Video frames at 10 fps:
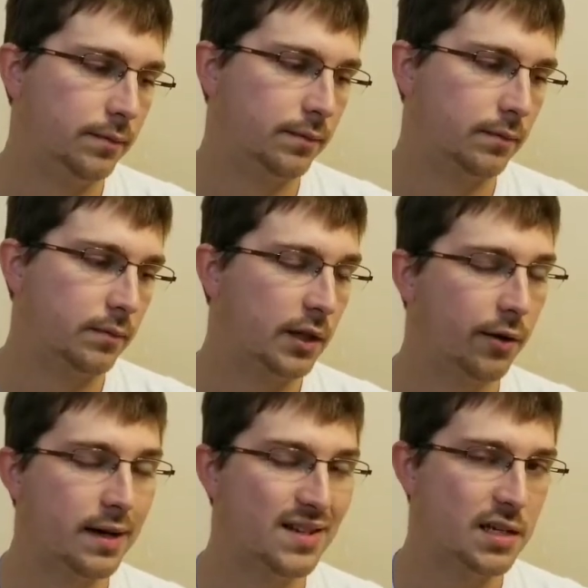The
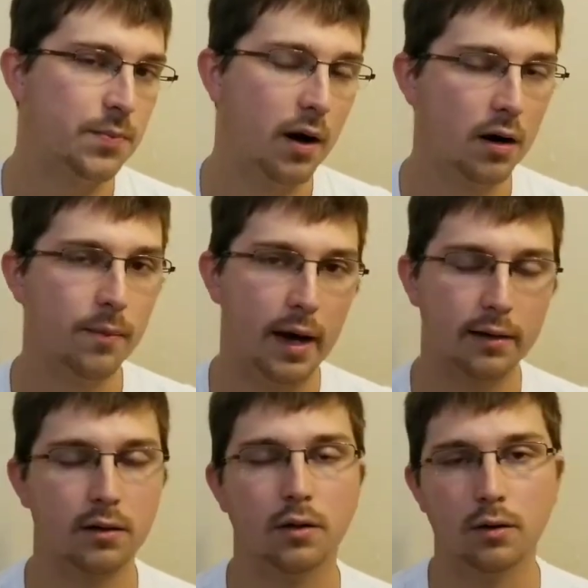craziest part about the
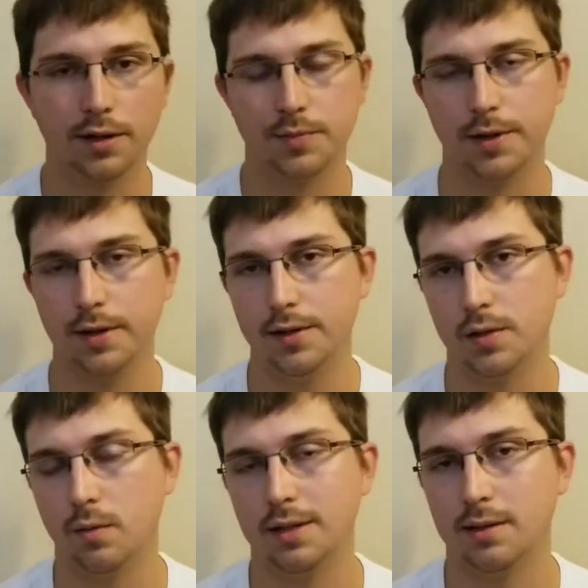whole experience
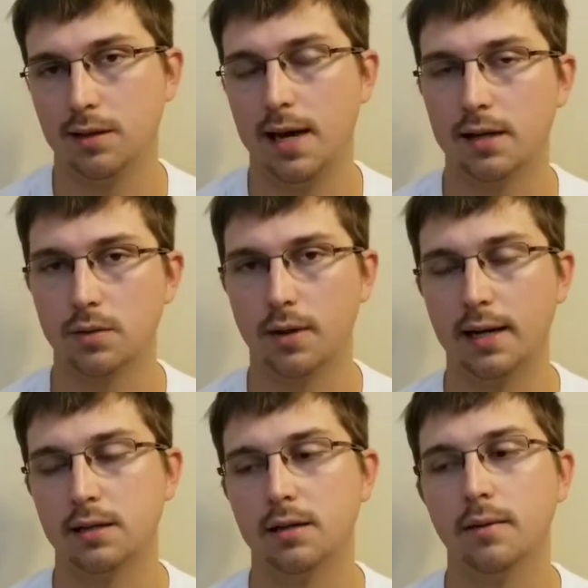wasn't the actual
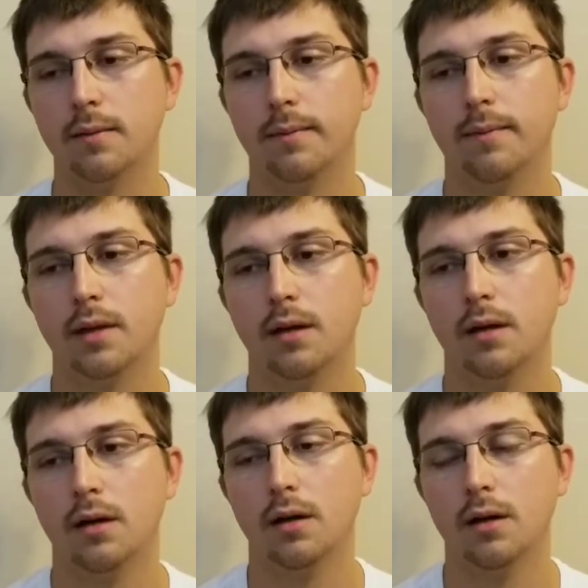accident.
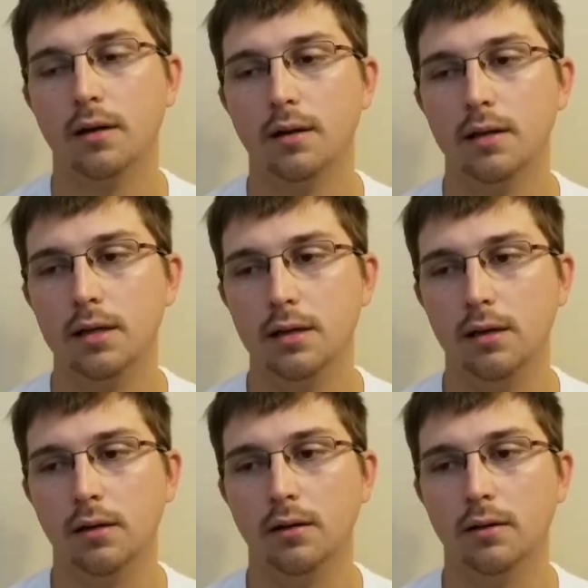The
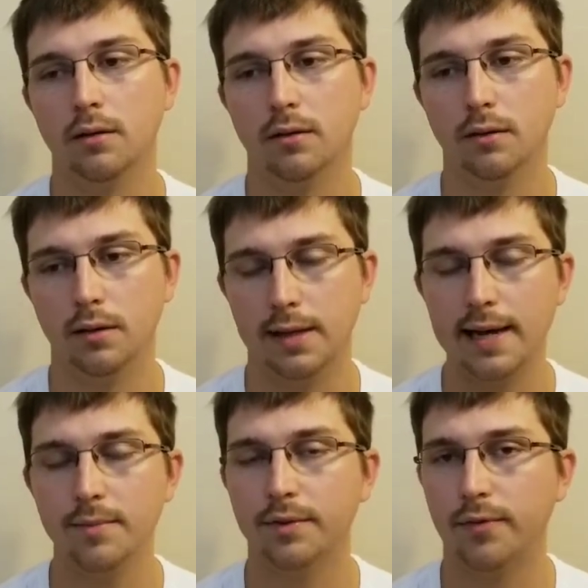night
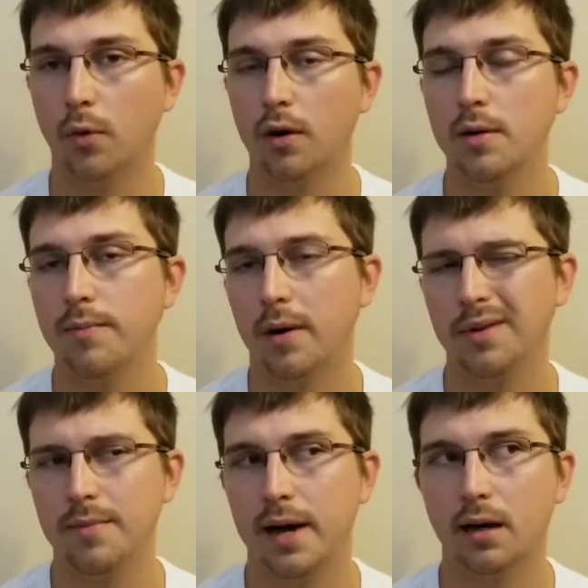before, probably
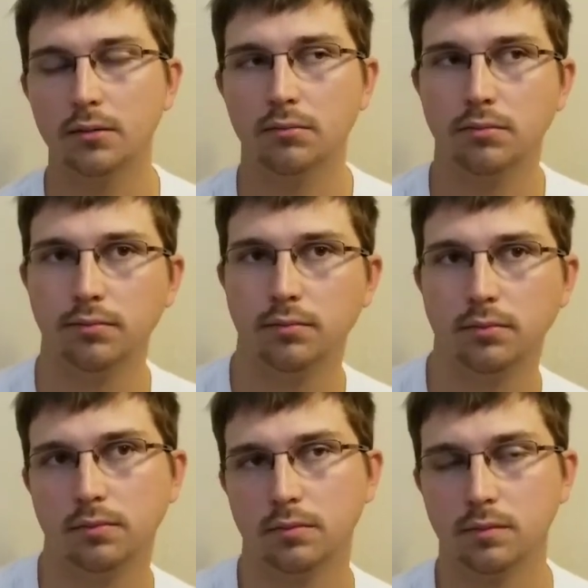about
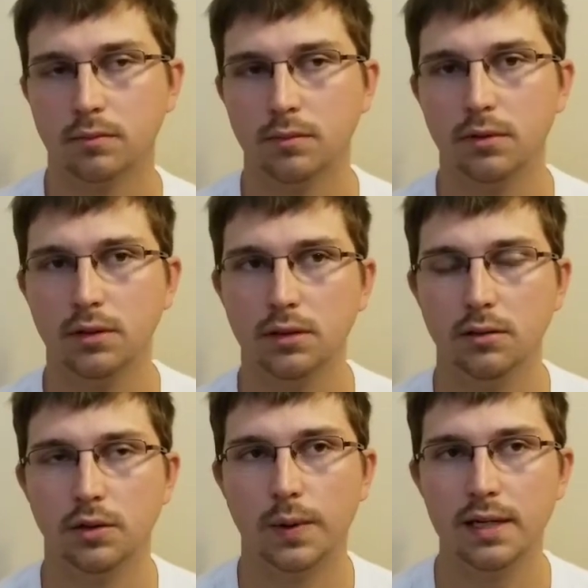
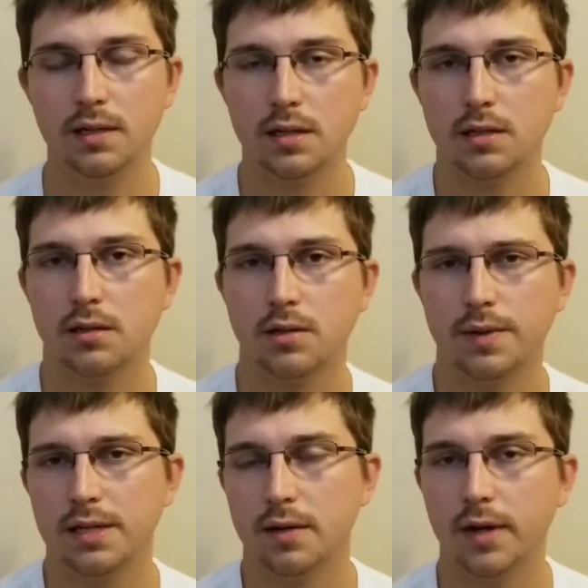26,
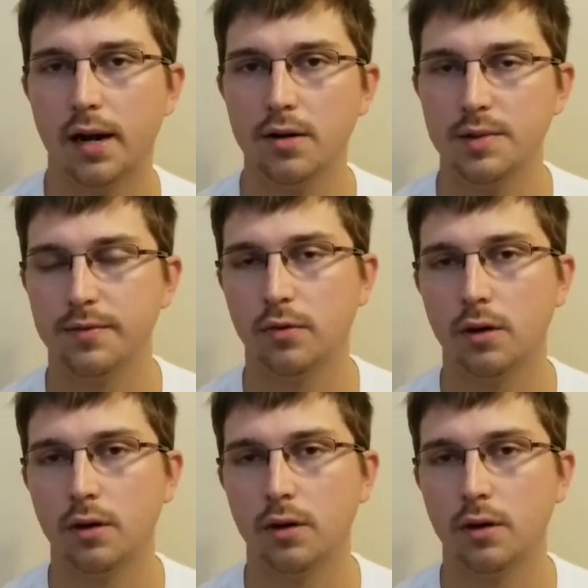27 hours before,